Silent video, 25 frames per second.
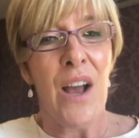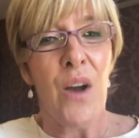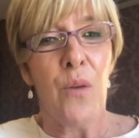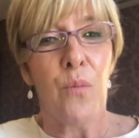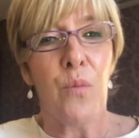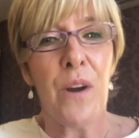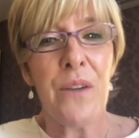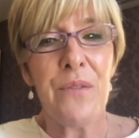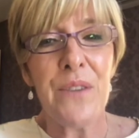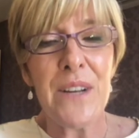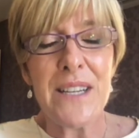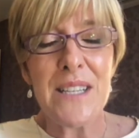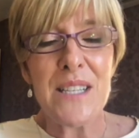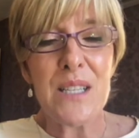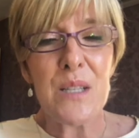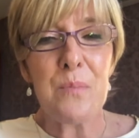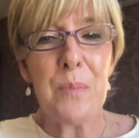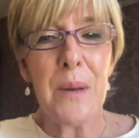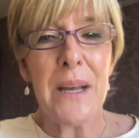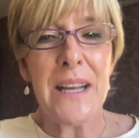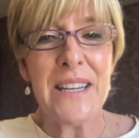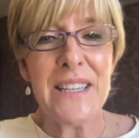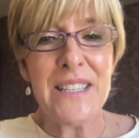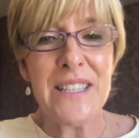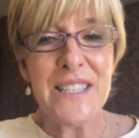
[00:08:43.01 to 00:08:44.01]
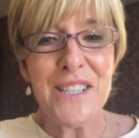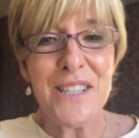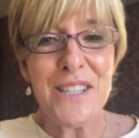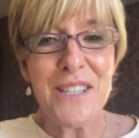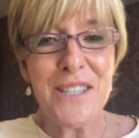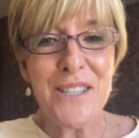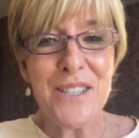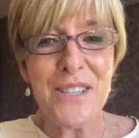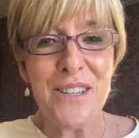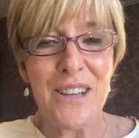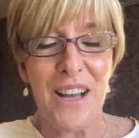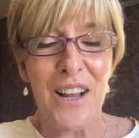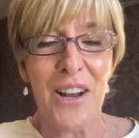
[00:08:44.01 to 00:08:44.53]
We've
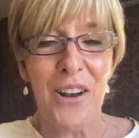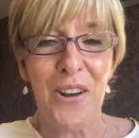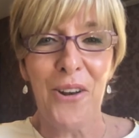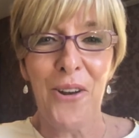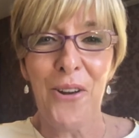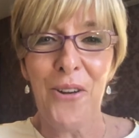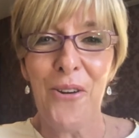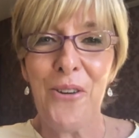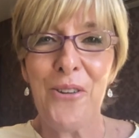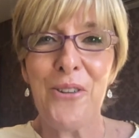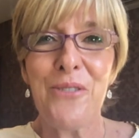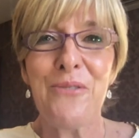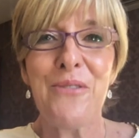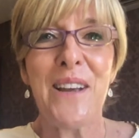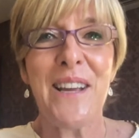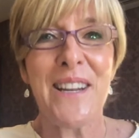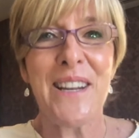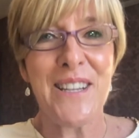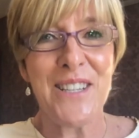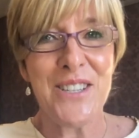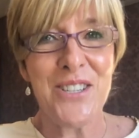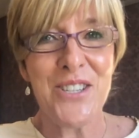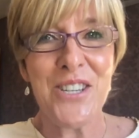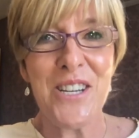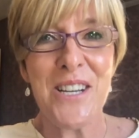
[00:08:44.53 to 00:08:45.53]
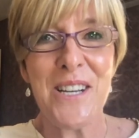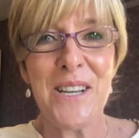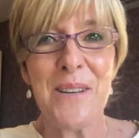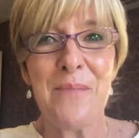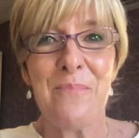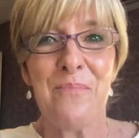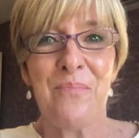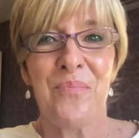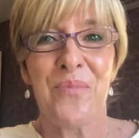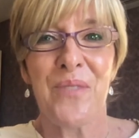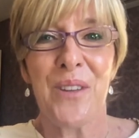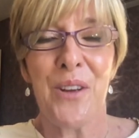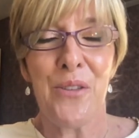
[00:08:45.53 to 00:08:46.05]
expended a lot of energy
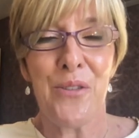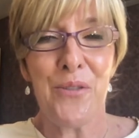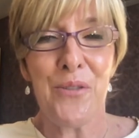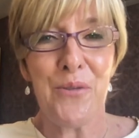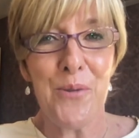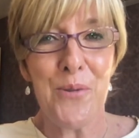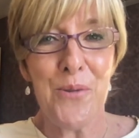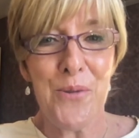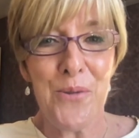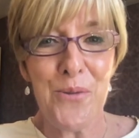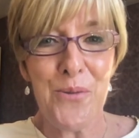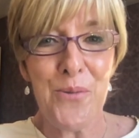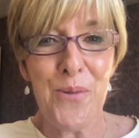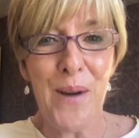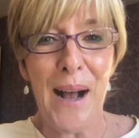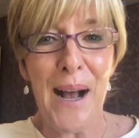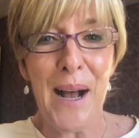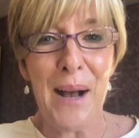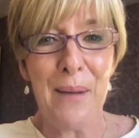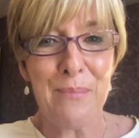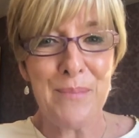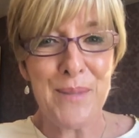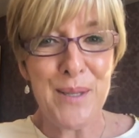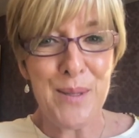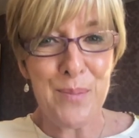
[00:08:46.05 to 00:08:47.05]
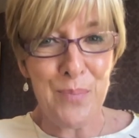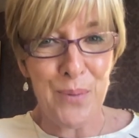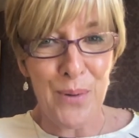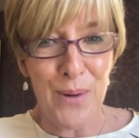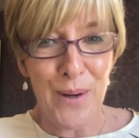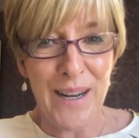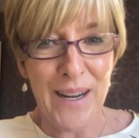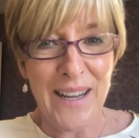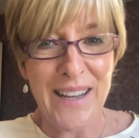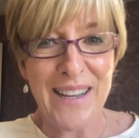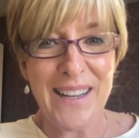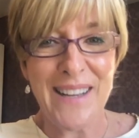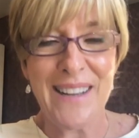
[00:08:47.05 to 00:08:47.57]
through
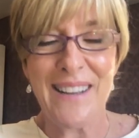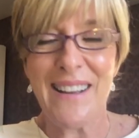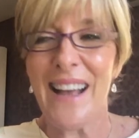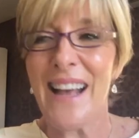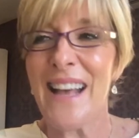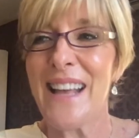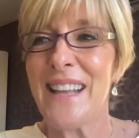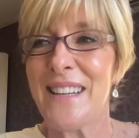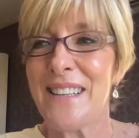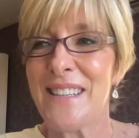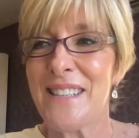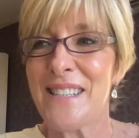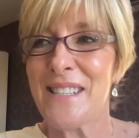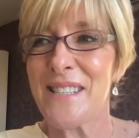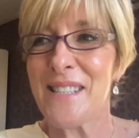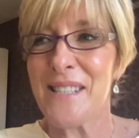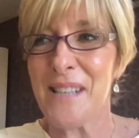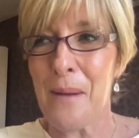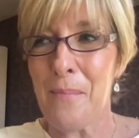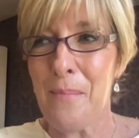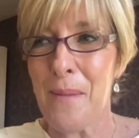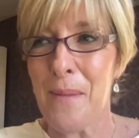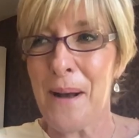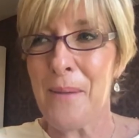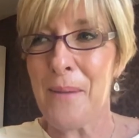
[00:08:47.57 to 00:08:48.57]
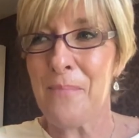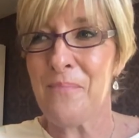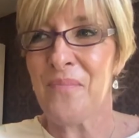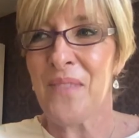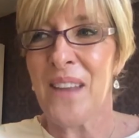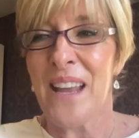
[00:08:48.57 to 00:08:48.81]
spring and summer.